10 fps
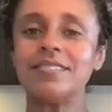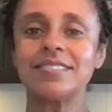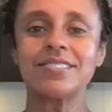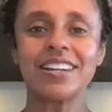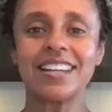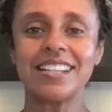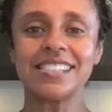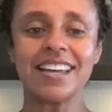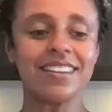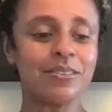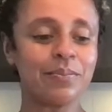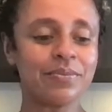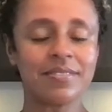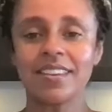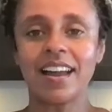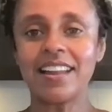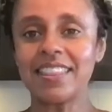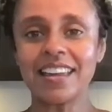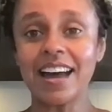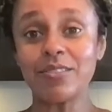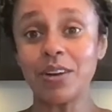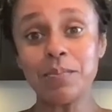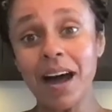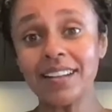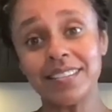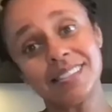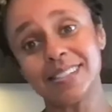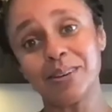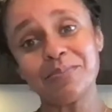what can I tell you? I think I have a great palate. So,